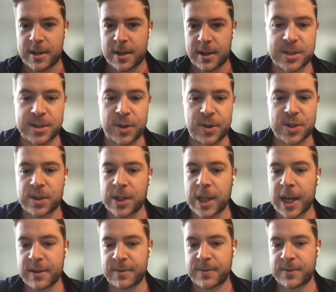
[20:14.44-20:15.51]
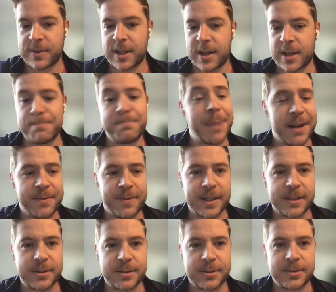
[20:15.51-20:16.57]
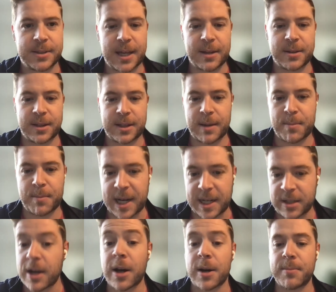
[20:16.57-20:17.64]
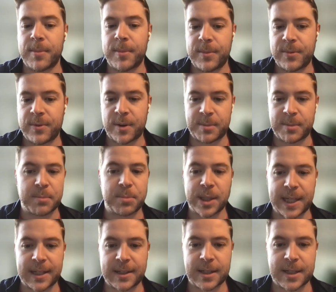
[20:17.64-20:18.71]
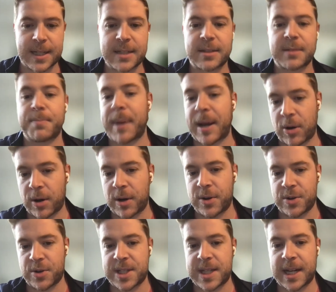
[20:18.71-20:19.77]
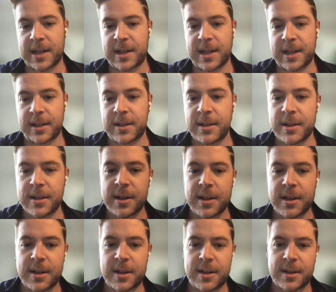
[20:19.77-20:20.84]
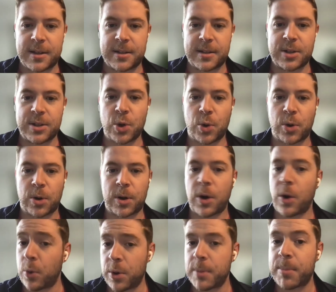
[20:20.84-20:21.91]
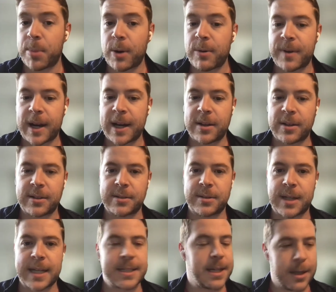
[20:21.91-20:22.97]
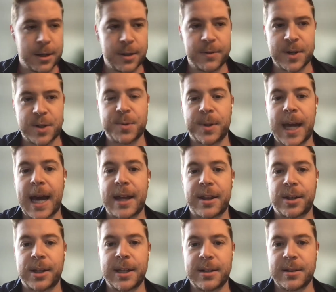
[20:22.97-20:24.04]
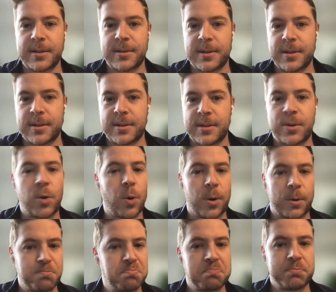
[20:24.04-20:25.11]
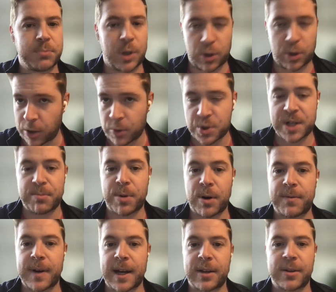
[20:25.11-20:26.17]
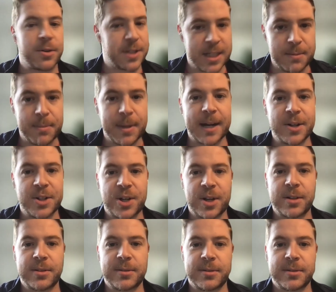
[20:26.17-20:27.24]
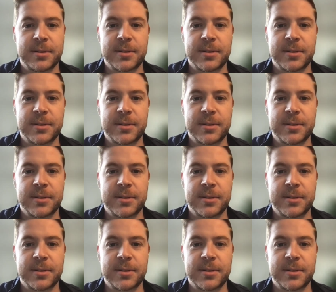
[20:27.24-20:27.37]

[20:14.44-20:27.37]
And so there's a lot of benefits that might come from completing the DISC, better understanding your own profile as an individual athlete or your coaching profile or team manager